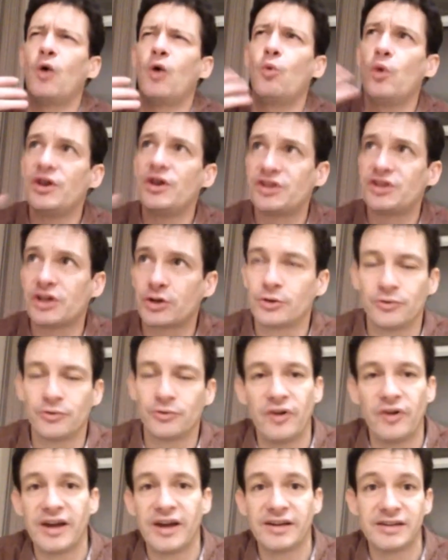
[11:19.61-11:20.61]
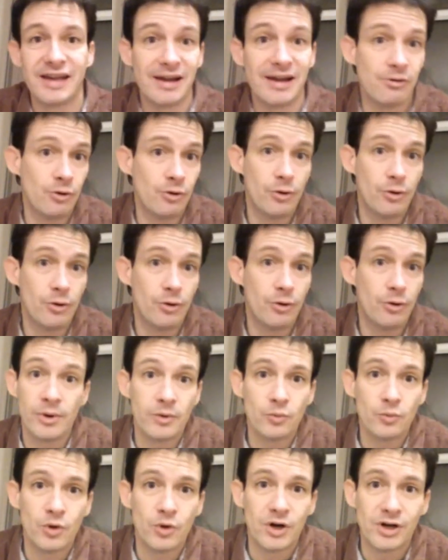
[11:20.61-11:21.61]
I wish I could find out who it
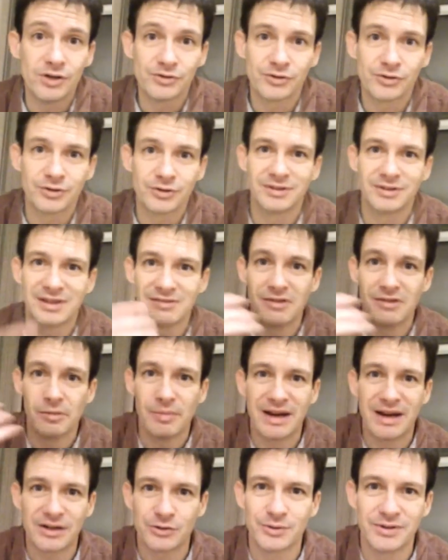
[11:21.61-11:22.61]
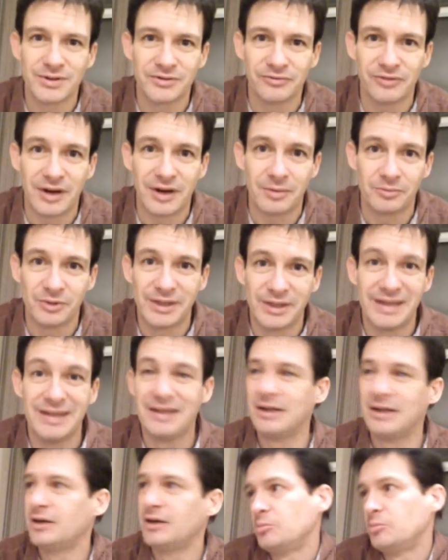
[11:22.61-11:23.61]
was and give it back to his family.